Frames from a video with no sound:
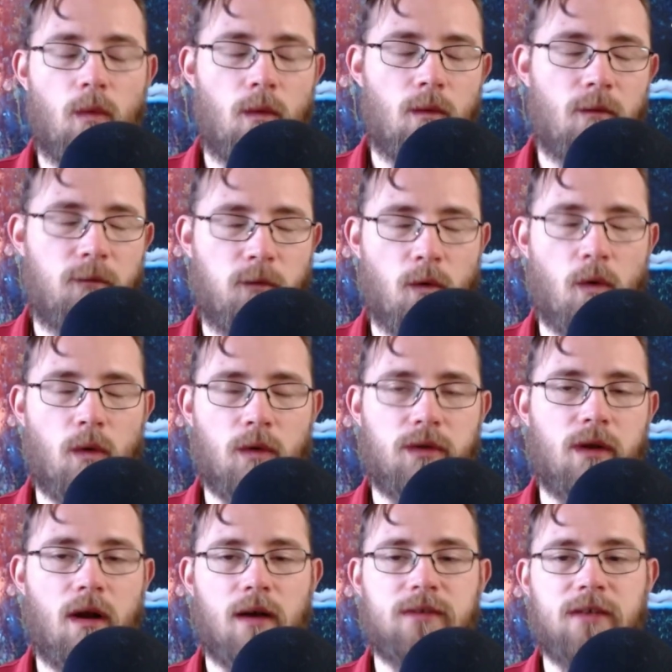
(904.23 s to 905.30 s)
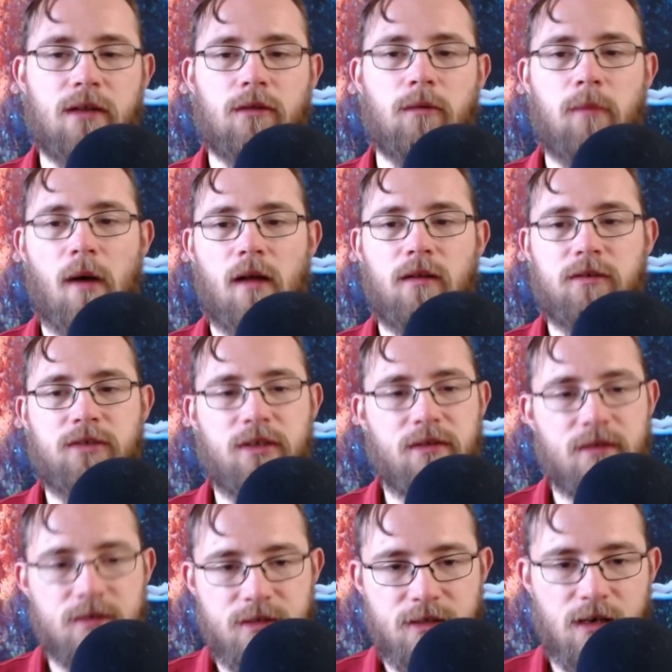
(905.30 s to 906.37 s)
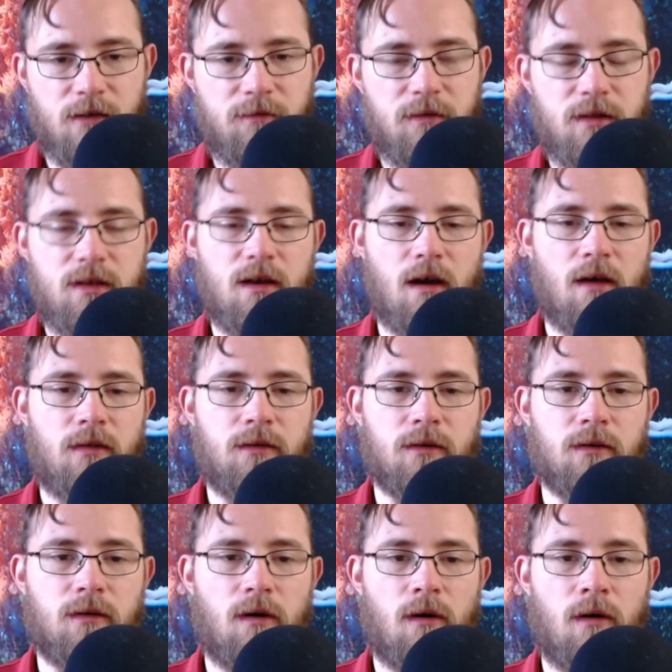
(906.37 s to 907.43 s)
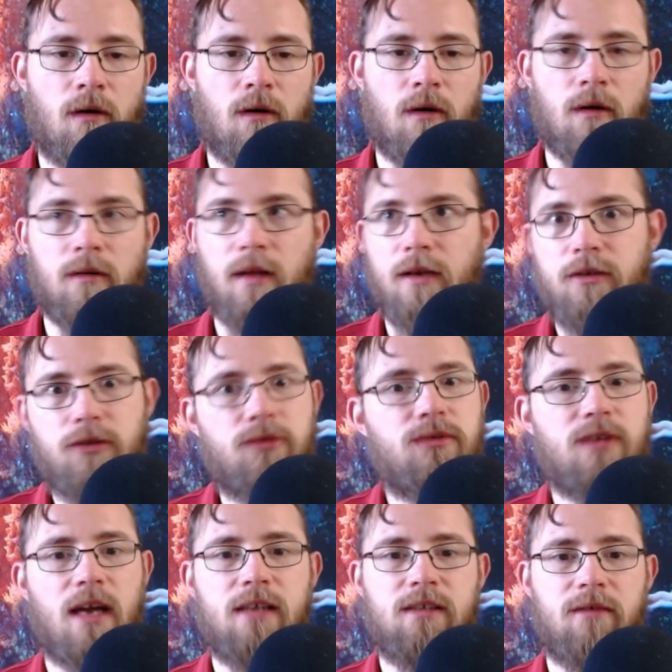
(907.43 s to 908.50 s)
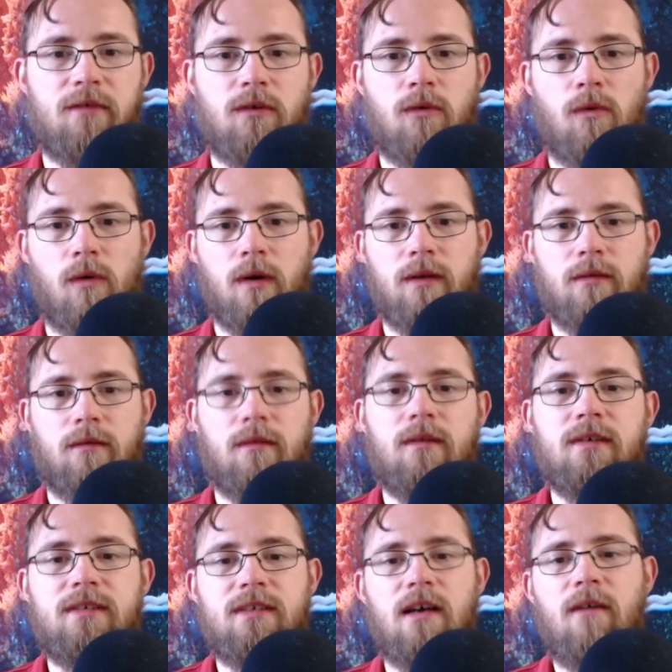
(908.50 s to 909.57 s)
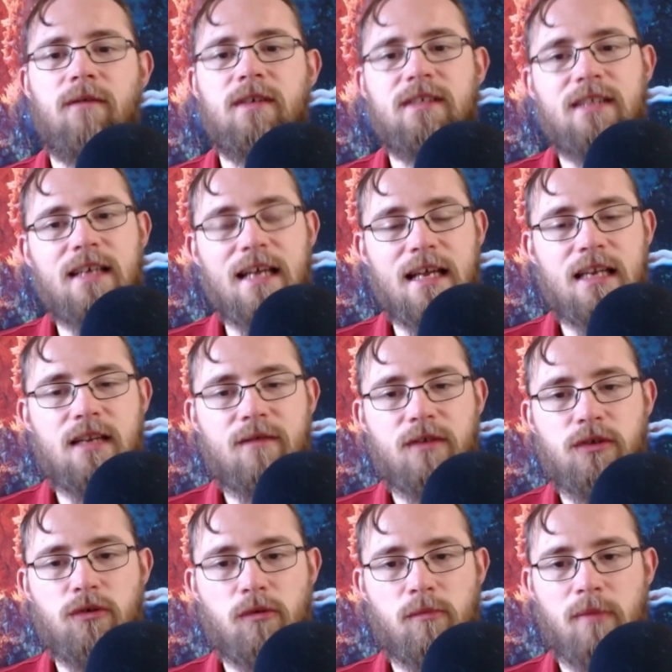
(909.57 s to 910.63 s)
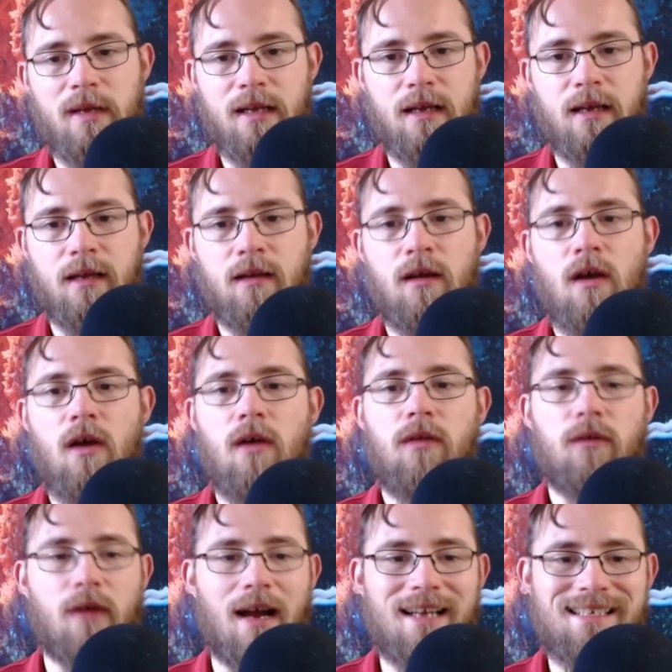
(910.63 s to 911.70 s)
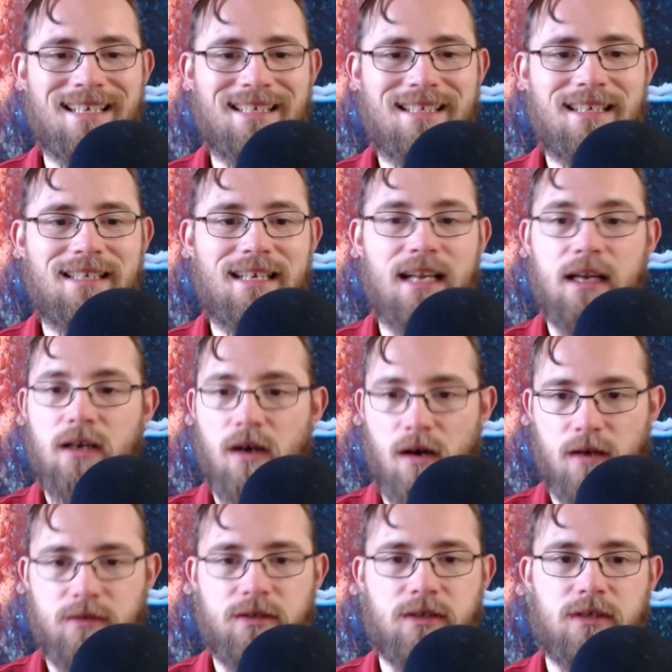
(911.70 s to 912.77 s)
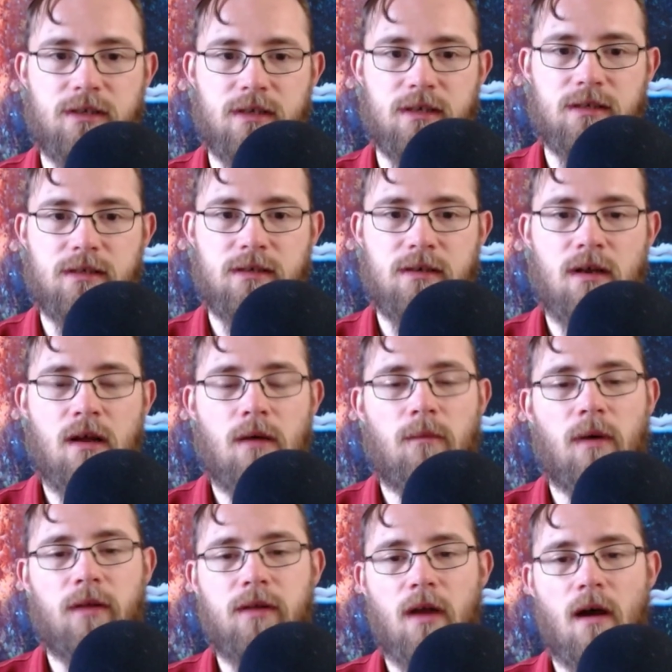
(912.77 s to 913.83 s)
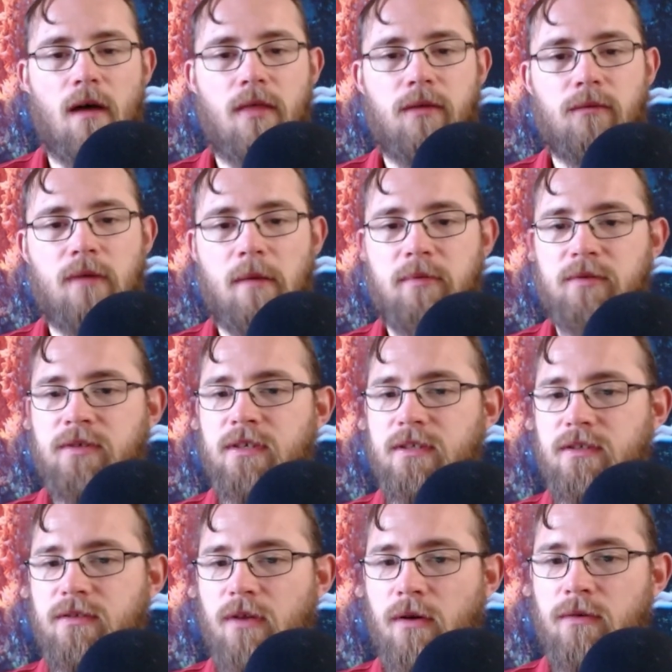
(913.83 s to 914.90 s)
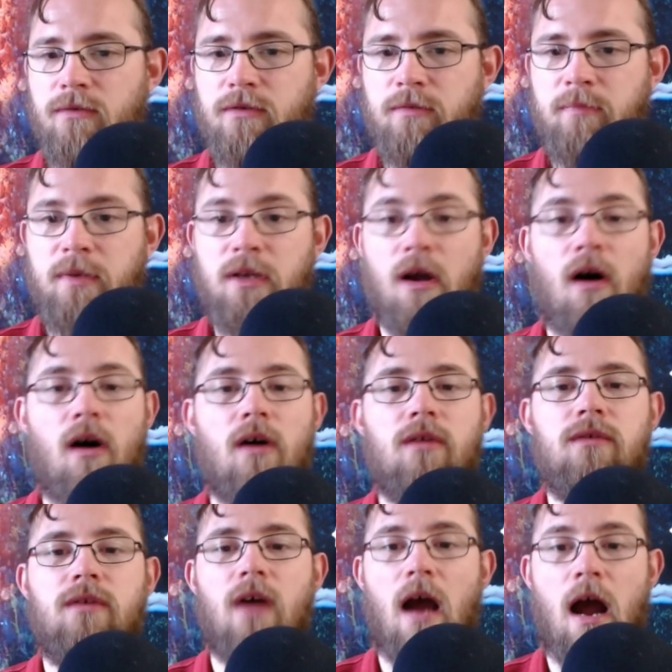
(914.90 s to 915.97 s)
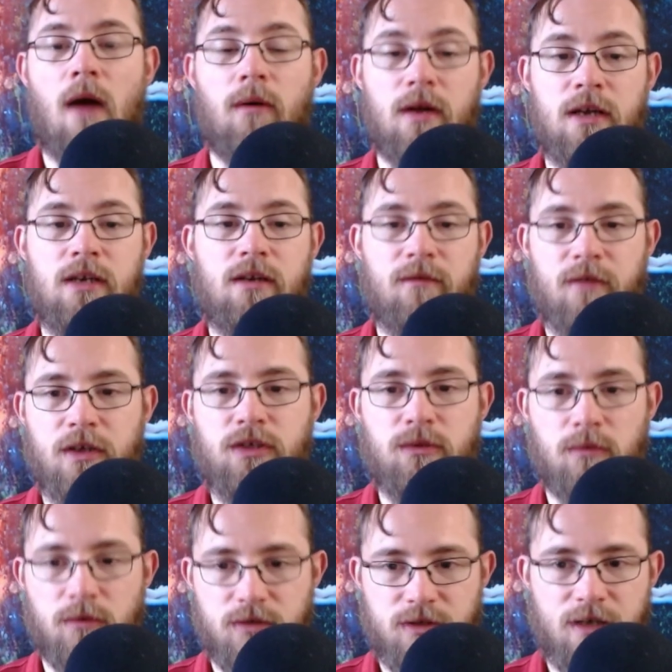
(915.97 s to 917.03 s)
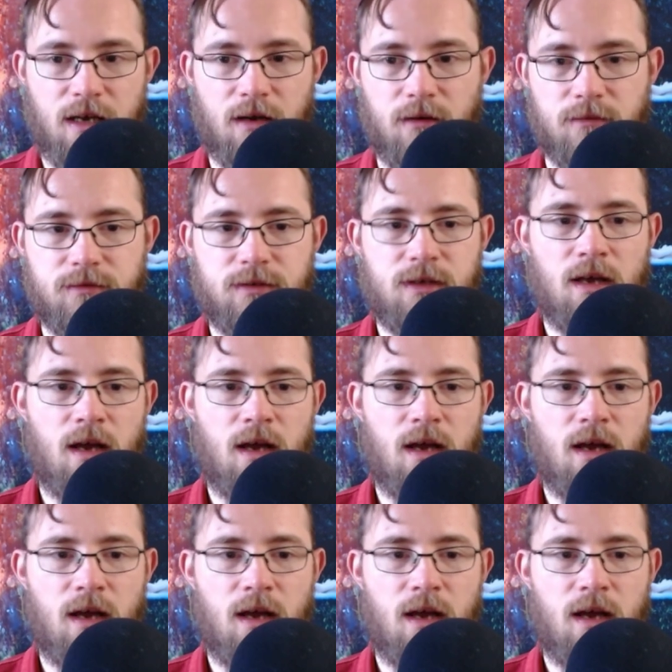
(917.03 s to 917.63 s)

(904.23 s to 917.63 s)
for Orthodox anthropology, the self and the other are like two sides of a coin. The self is the individual being, their identity and consciousness, while the other represents those beyond our individual selves.